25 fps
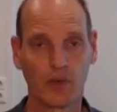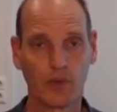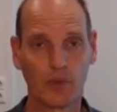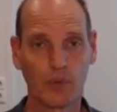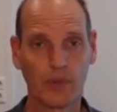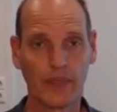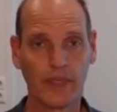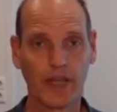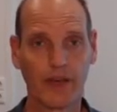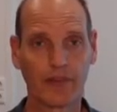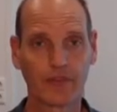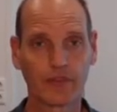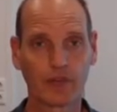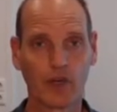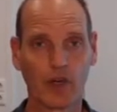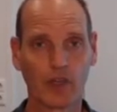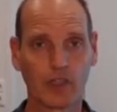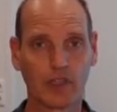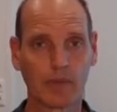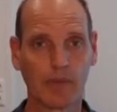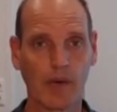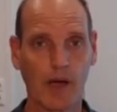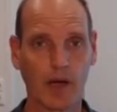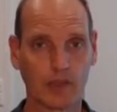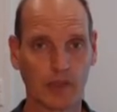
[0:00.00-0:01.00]
We have
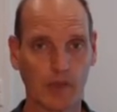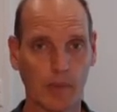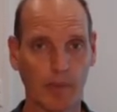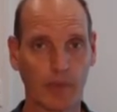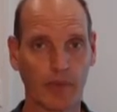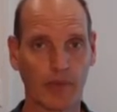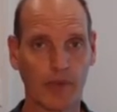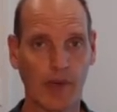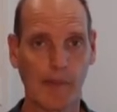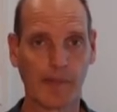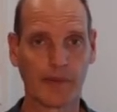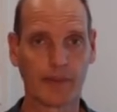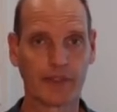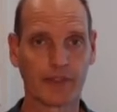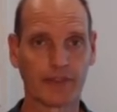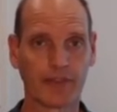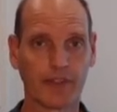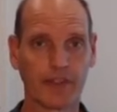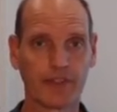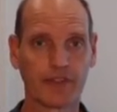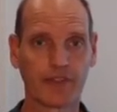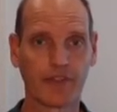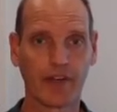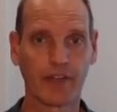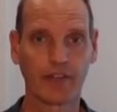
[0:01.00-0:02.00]
talked about the parameter of
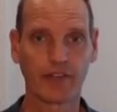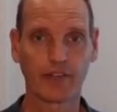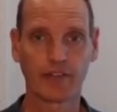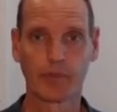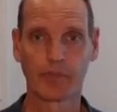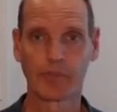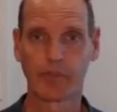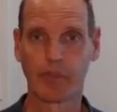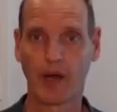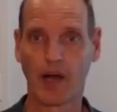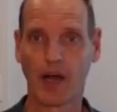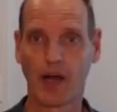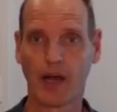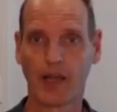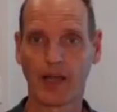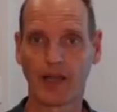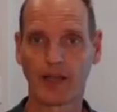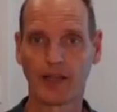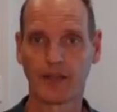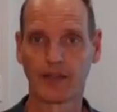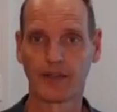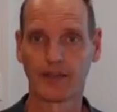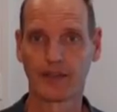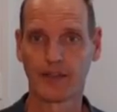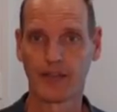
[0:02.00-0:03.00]
interest,
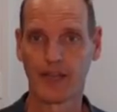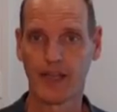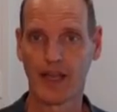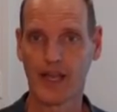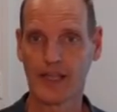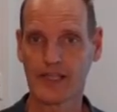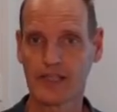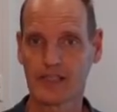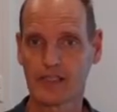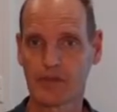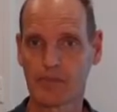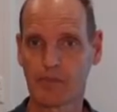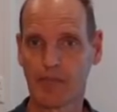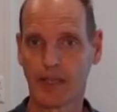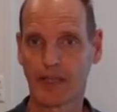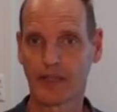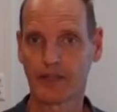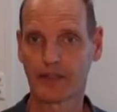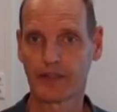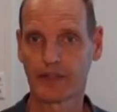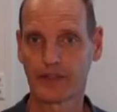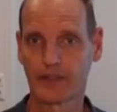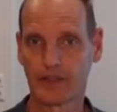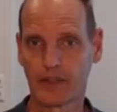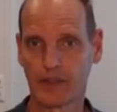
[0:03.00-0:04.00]
pi,
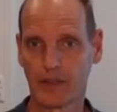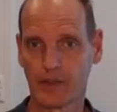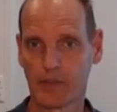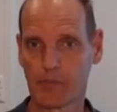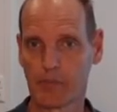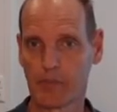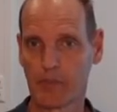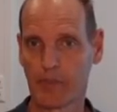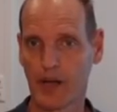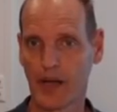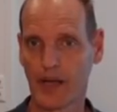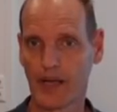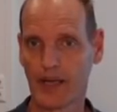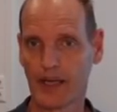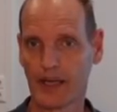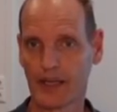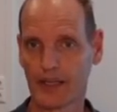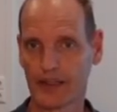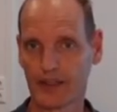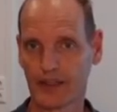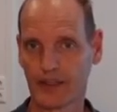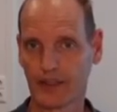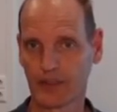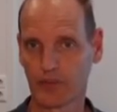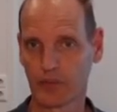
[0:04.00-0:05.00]
estimator, pi
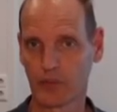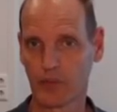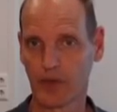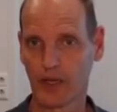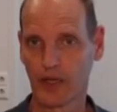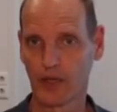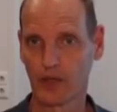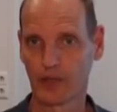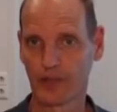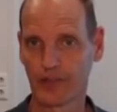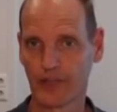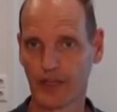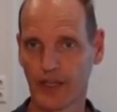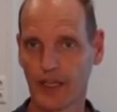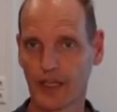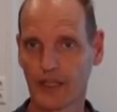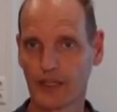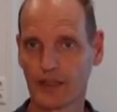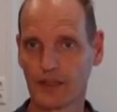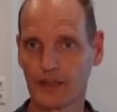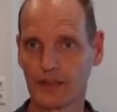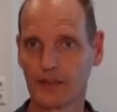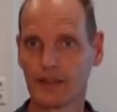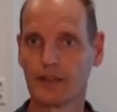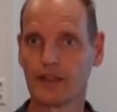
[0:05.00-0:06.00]
hat is y over
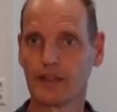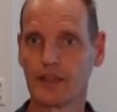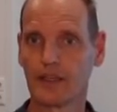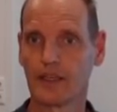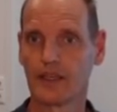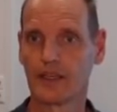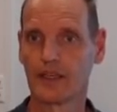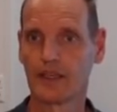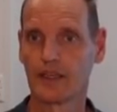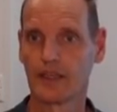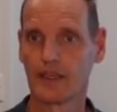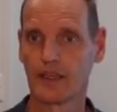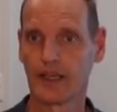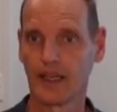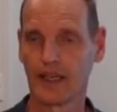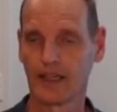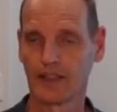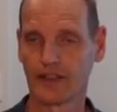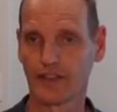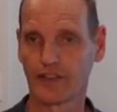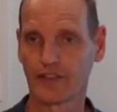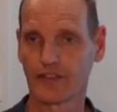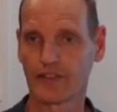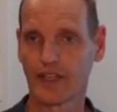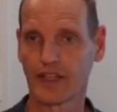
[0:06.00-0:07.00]
n,
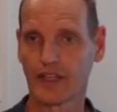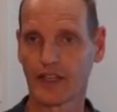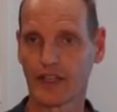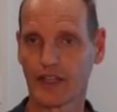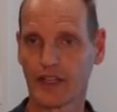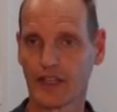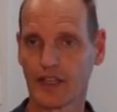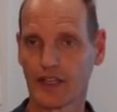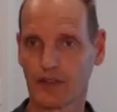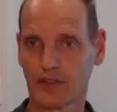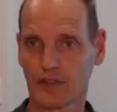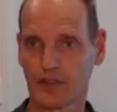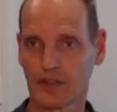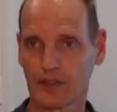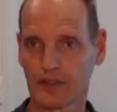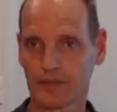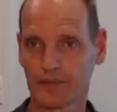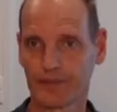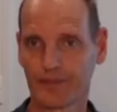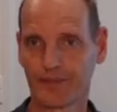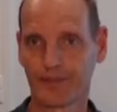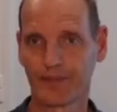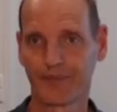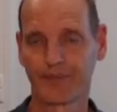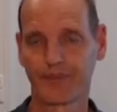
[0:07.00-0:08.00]
and the standard
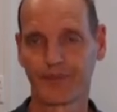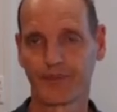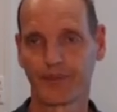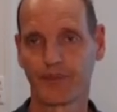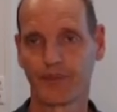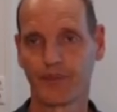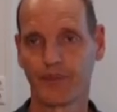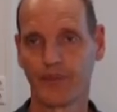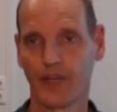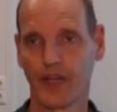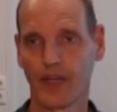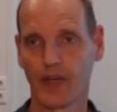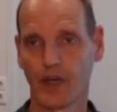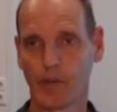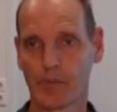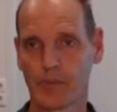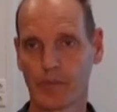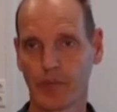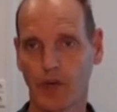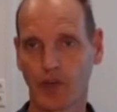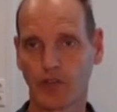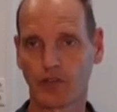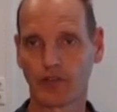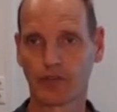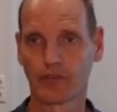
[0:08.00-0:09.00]
error,
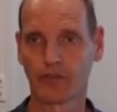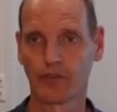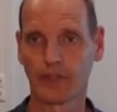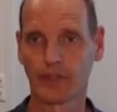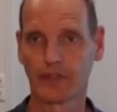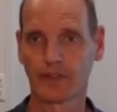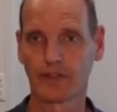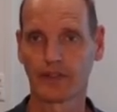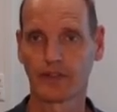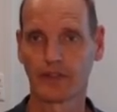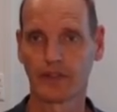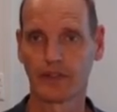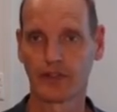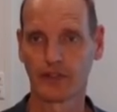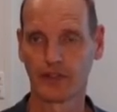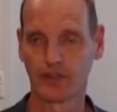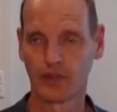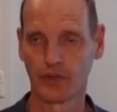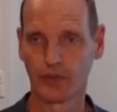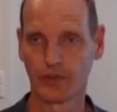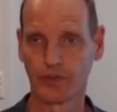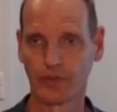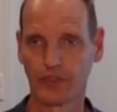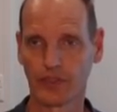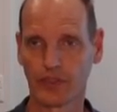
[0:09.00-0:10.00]
approximate
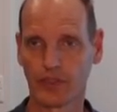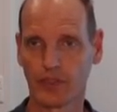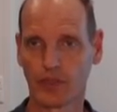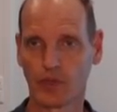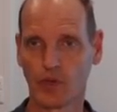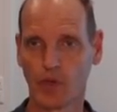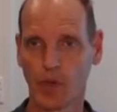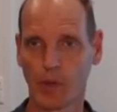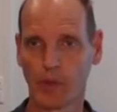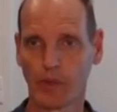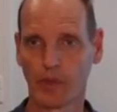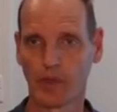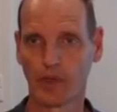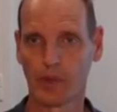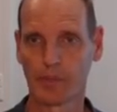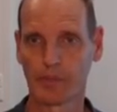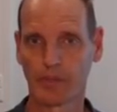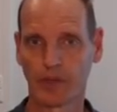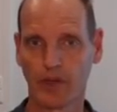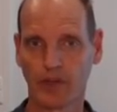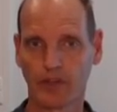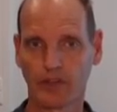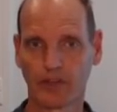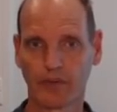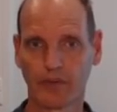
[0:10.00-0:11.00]
using the normal
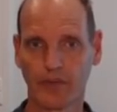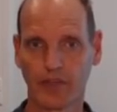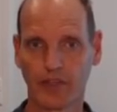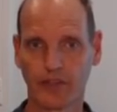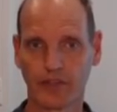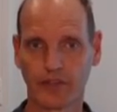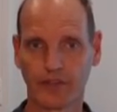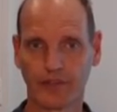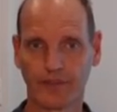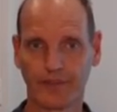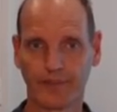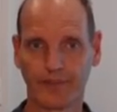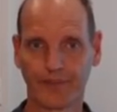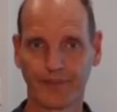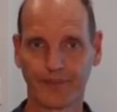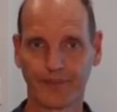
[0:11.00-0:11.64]
approximation.